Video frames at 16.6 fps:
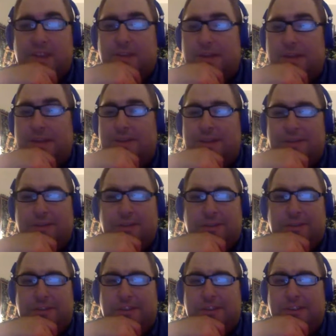even if
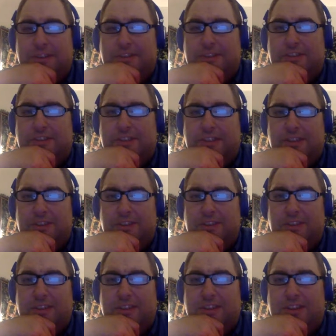they're
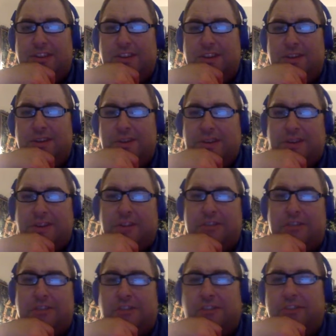still continuing to
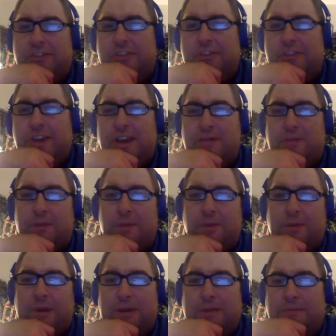scuffle
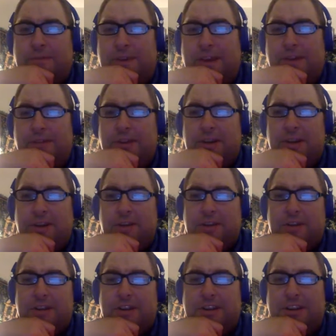around
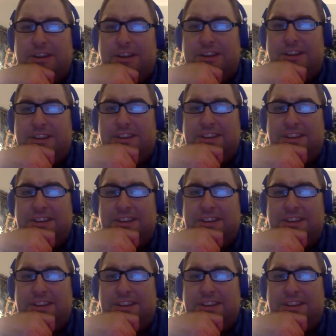500, and